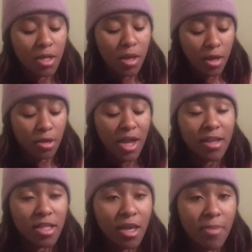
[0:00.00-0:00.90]
you got
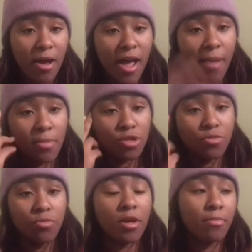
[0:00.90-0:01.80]
to think about how much
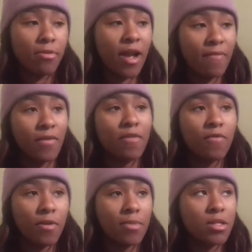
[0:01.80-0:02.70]
you want to profit
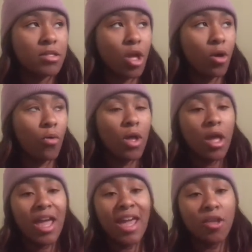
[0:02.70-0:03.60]
from it. So,
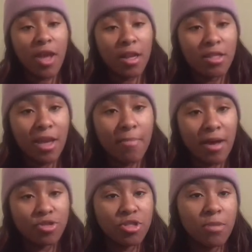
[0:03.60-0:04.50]
and you got to think
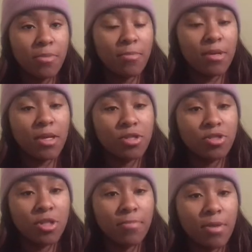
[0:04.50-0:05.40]
about shipping,
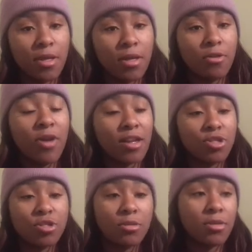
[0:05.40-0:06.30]
because shipping, you got
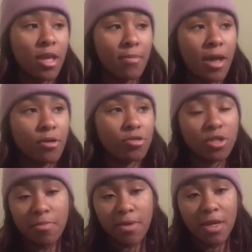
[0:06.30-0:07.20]
to think about
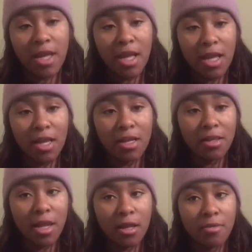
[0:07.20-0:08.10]
shipping and
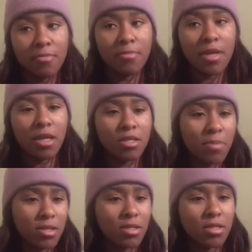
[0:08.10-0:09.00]
like
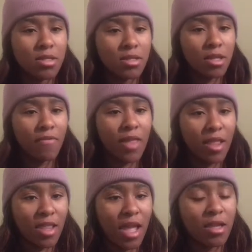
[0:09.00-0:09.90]
expenses and stuff
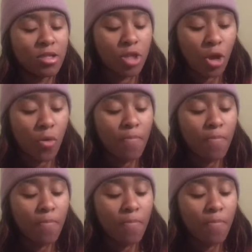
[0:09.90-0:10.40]
like that. So